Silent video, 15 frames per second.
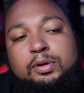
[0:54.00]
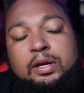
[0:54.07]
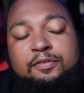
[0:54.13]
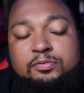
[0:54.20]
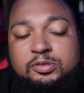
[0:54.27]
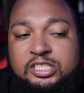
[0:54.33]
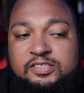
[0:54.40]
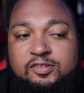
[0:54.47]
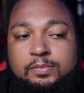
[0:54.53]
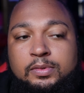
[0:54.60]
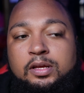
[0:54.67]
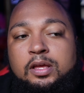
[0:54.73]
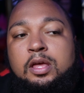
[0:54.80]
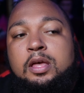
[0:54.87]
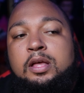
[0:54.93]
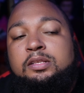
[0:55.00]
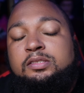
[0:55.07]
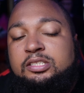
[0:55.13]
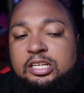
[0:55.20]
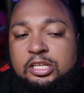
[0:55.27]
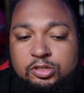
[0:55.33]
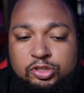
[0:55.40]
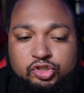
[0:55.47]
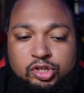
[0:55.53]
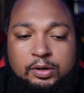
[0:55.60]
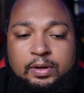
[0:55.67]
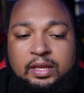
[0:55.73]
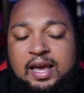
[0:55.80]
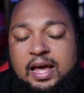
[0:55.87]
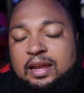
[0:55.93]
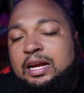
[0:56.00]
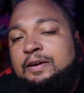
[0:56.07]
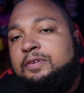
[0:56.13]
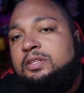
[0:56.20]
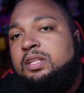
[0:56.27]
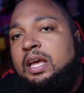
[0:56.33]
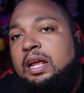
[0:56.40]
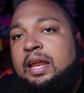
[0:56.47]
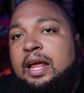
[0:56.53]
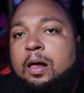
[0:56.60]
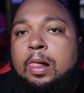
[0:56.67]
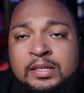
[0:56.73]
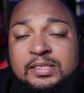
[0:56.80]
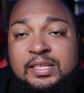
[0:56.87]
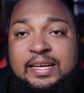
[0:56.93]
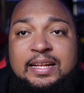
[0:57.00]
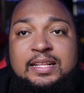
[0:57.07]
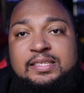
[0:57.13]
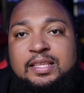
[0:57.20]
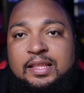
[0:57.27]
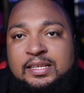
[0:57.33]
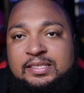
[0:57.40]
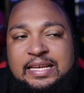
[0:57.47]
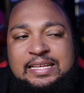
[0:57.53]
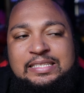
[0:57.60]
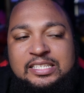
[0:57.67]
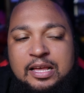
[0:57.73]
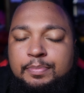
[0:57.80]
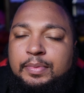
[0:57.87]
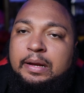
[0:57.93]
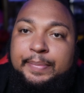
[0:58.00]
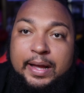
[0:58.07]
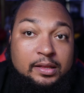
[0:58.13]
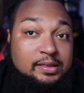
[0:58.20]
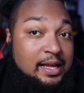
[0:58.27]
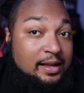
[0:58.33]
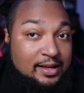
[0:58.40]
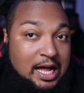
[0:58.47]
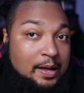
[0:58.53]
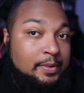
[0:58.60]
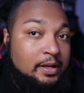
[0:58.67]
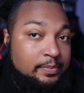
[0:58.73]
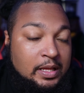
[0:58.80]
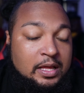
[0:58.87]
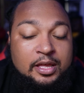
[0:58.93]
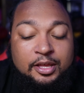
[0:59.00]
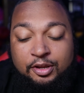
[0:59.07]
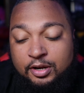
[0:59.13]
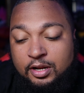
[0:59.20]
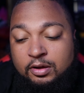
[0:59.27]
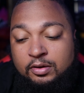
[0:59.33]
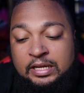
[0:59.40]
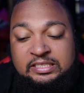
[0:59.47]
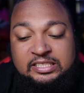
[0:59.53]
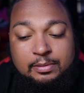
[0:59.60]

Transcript: 3 just from the teaser trailer we got and everything. Now, to get into this, it's something about that comic. You know, it's